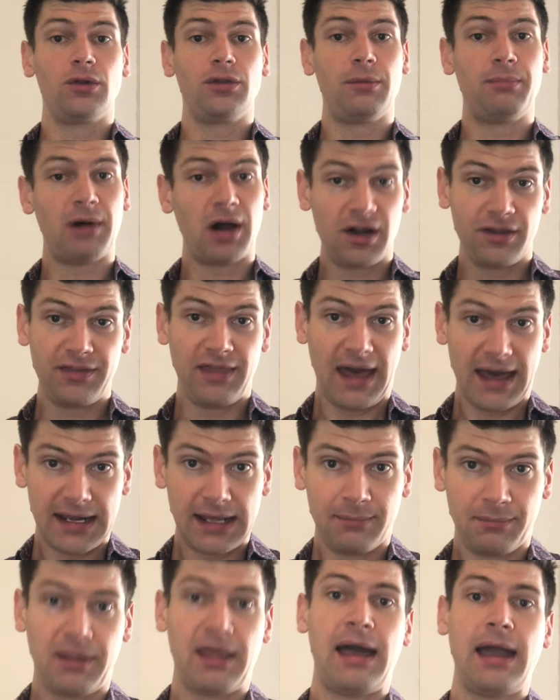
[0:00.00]
the part that
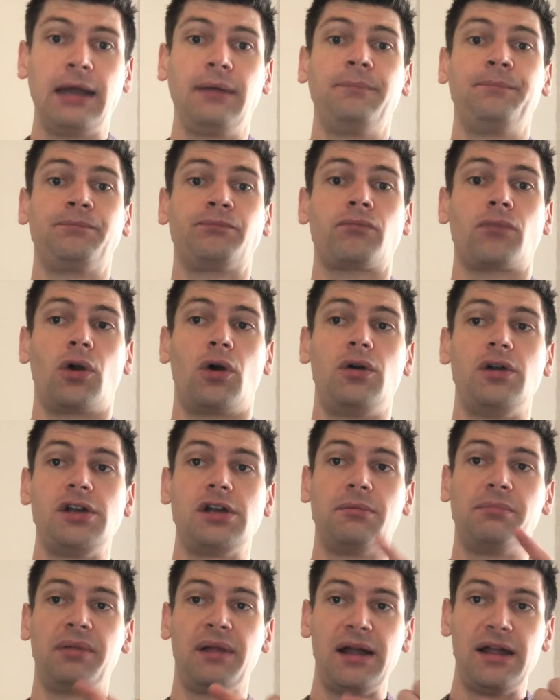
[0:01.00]
I'm playing, or you
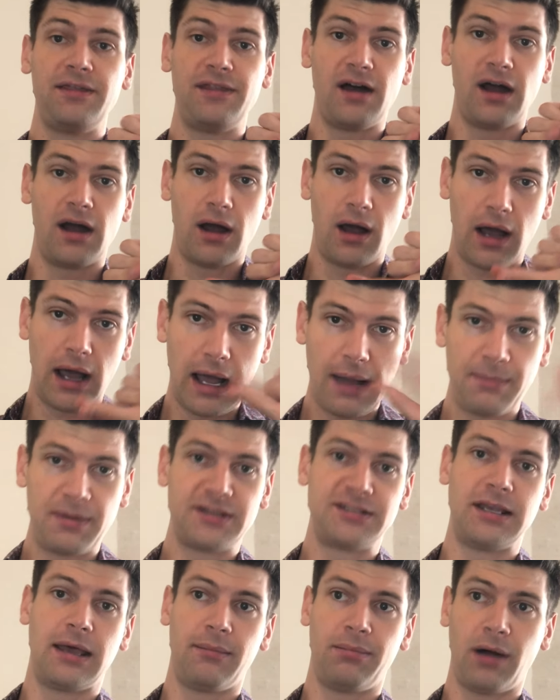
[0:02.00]
can play the
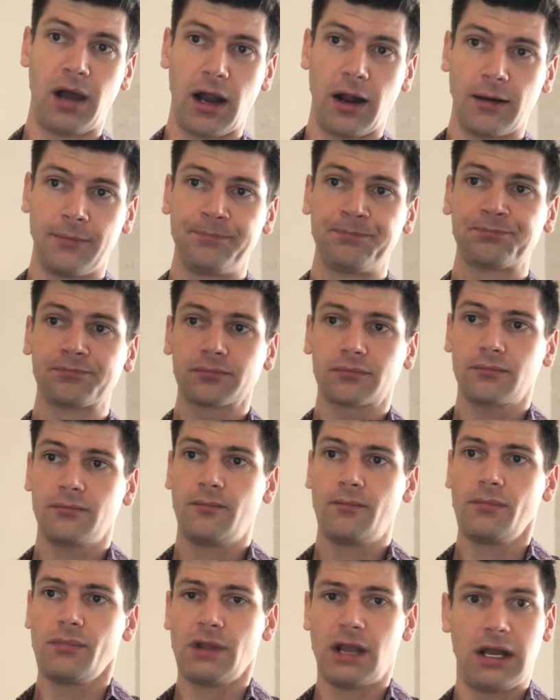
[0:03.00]
opposite part.
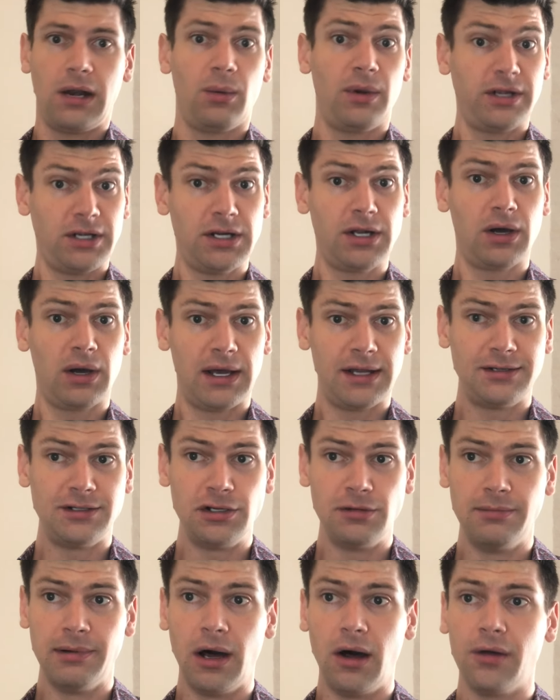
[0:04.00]
I want you to go ahead and
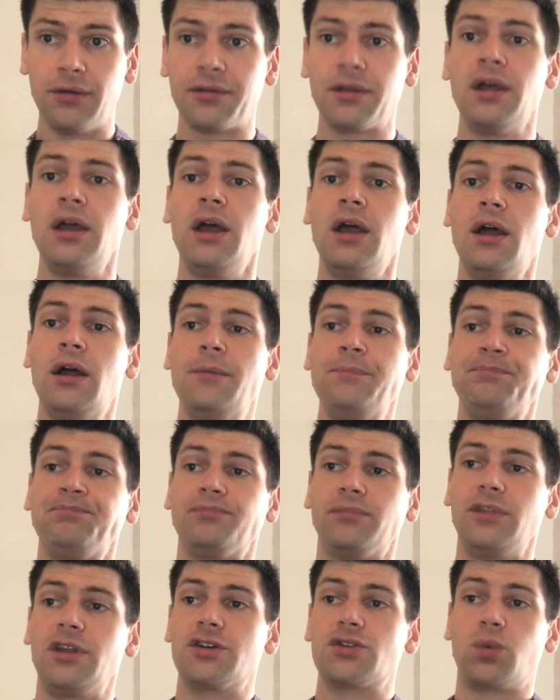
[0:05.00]
do both.
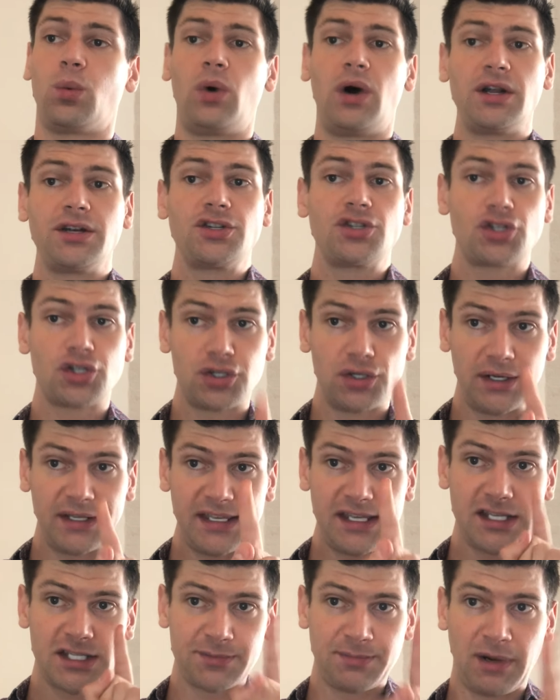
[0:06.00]
There's one
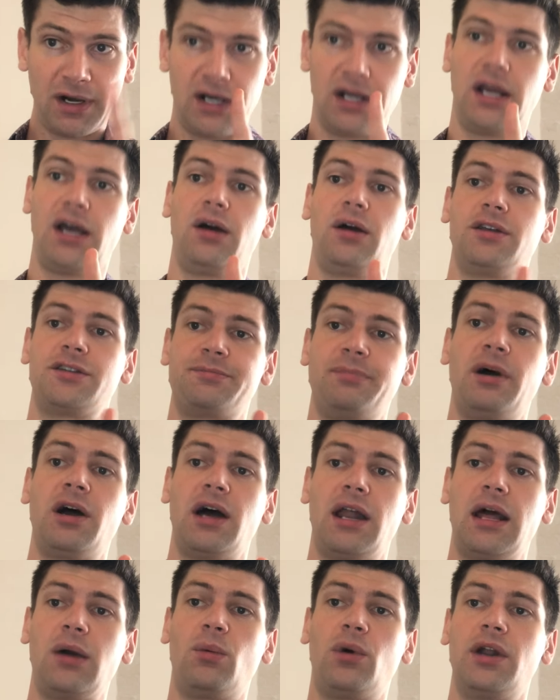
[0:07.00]
tricky spot
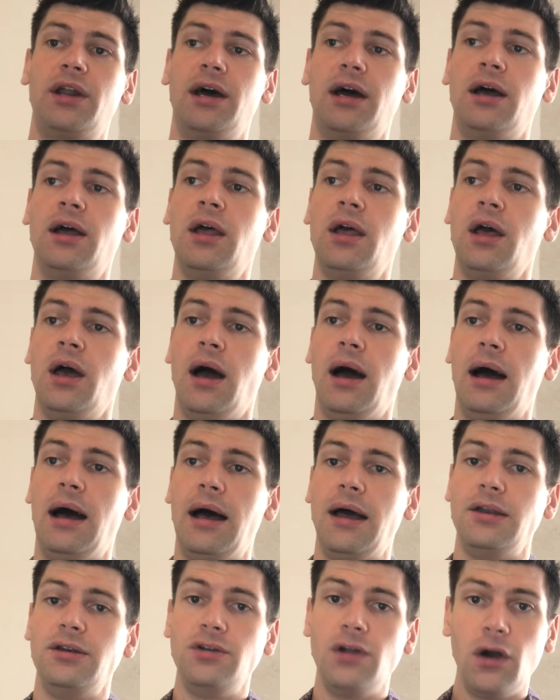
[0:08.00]
I want
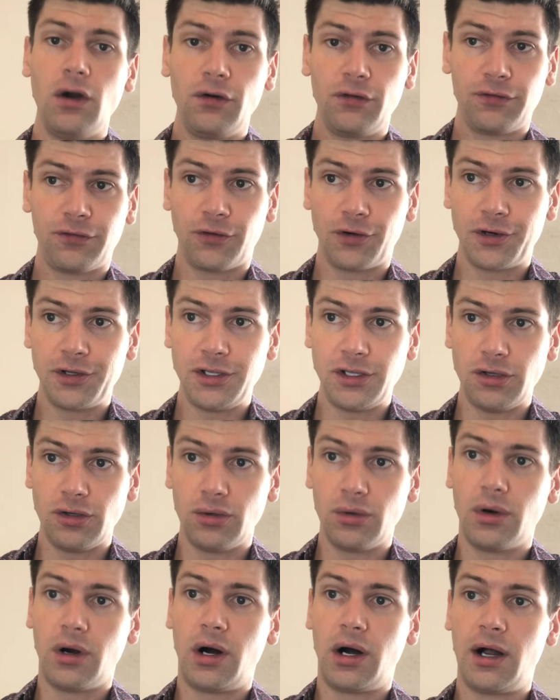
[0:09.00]
to note for
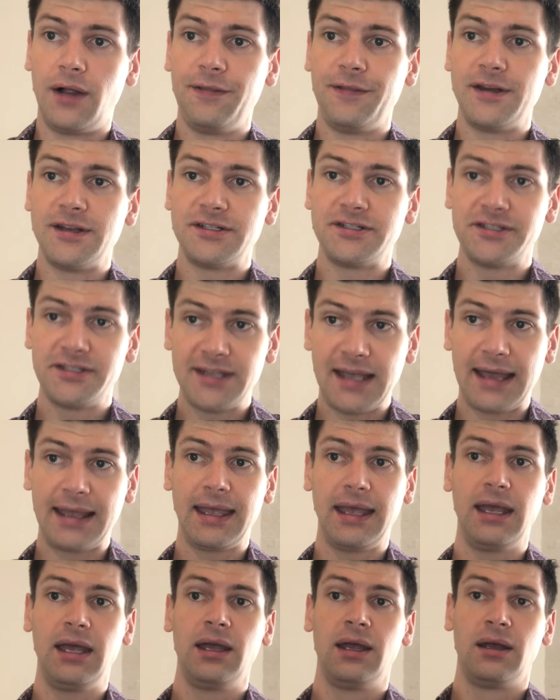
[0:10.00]
you on the
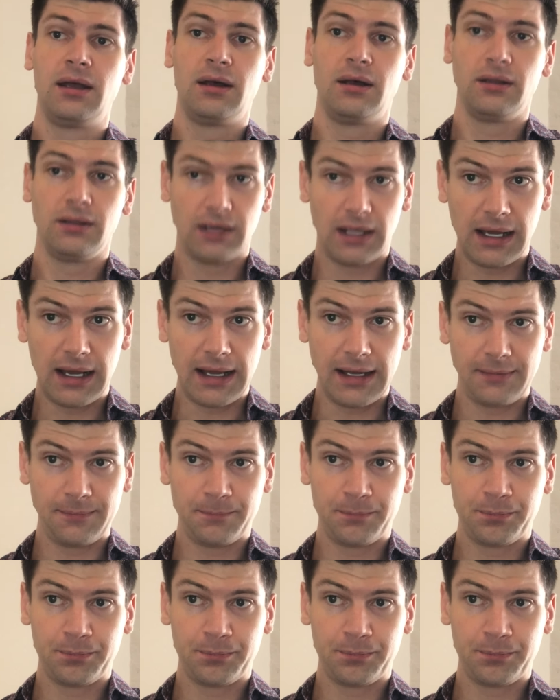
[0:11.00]
second line.